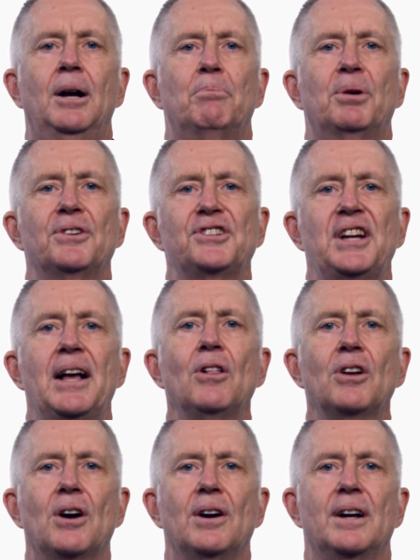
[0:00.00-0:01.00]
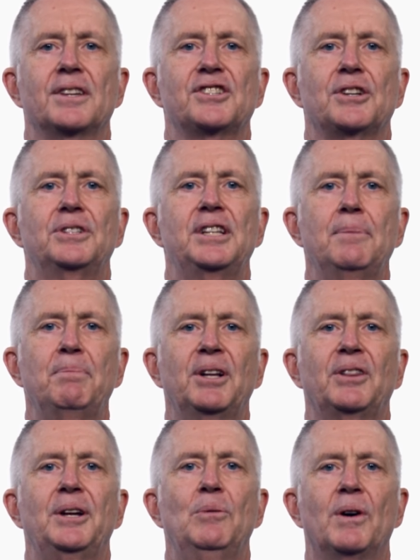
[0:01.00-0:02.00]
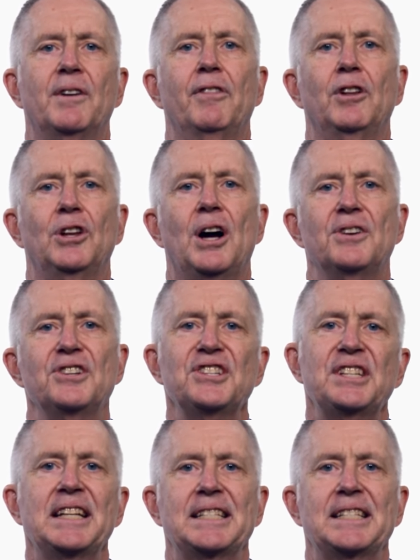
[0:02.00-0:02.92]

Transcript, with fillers: Personnel costs are typically one of the largest